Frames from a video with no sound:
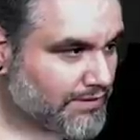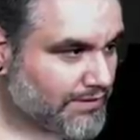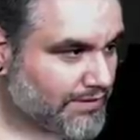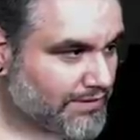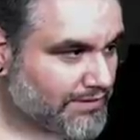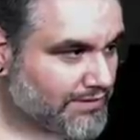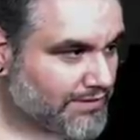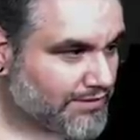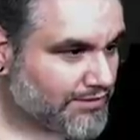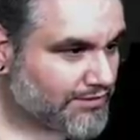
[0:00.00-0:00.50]

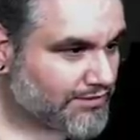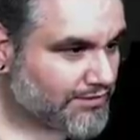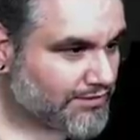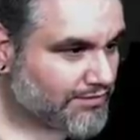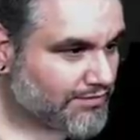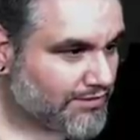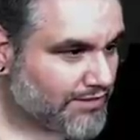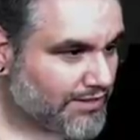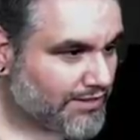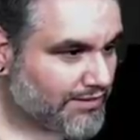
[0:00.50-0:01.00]
Let's actually
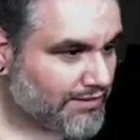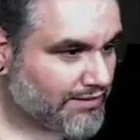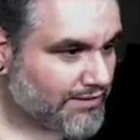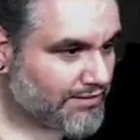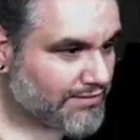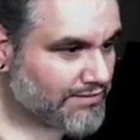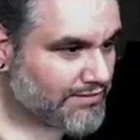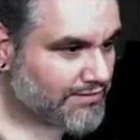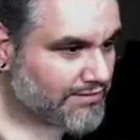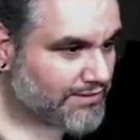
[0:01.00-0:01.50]
crack
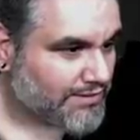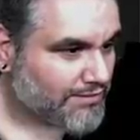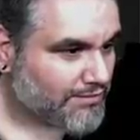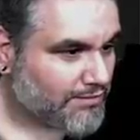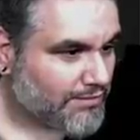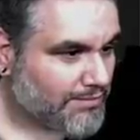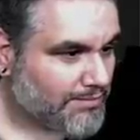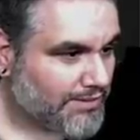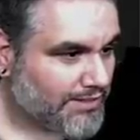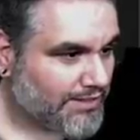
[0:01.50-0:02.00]
this so that
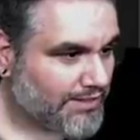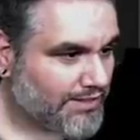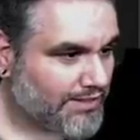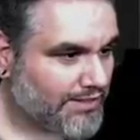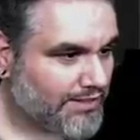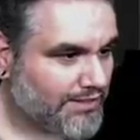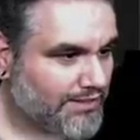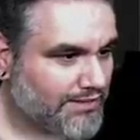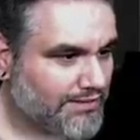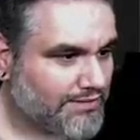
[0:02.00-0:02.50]
we
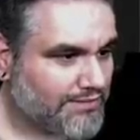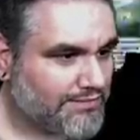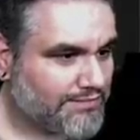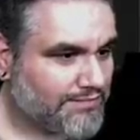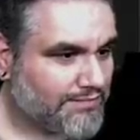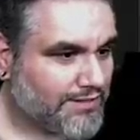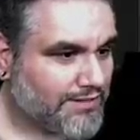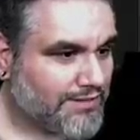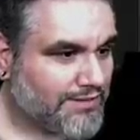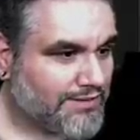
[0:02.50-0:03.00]
may.
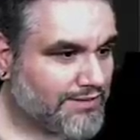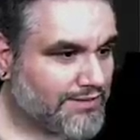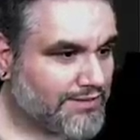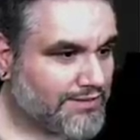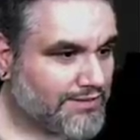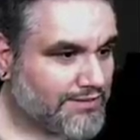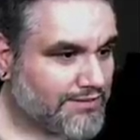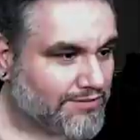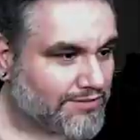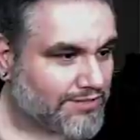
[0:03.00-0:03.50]

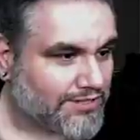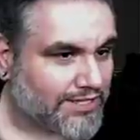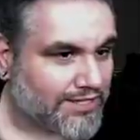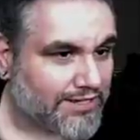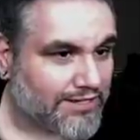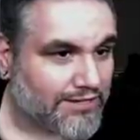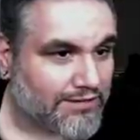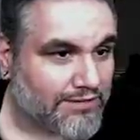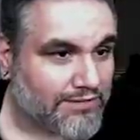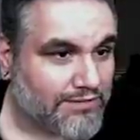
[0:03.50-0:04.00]
We'll just get
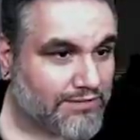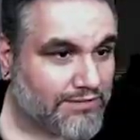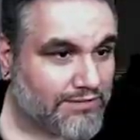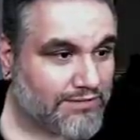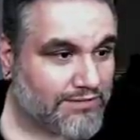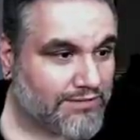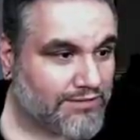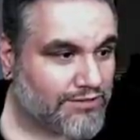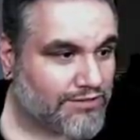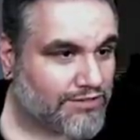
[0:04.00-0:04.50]
another
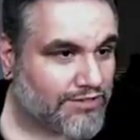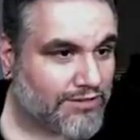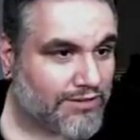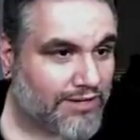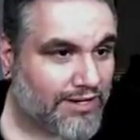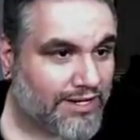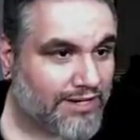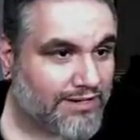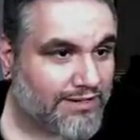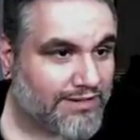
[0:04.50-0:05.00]
snow
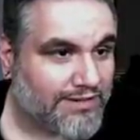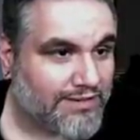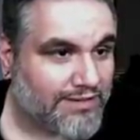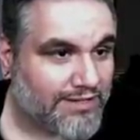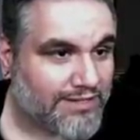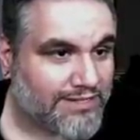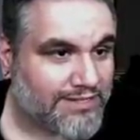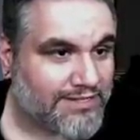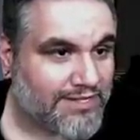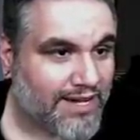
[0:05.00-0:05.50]
island,
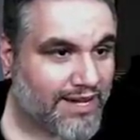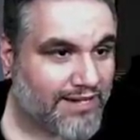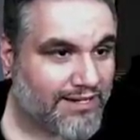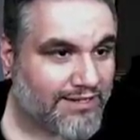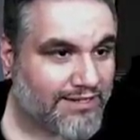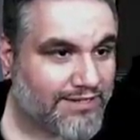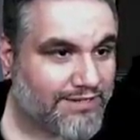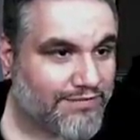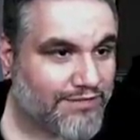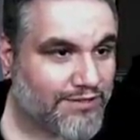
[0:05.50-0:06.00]
a
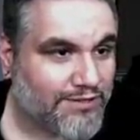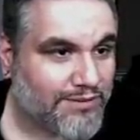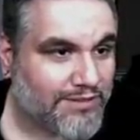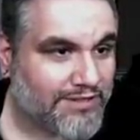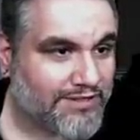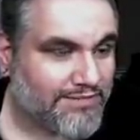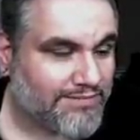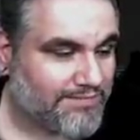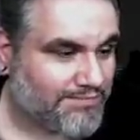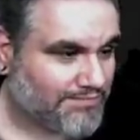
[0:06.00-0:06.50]
snyland, if you
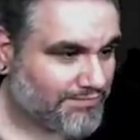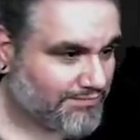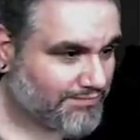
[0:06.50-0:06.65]
will.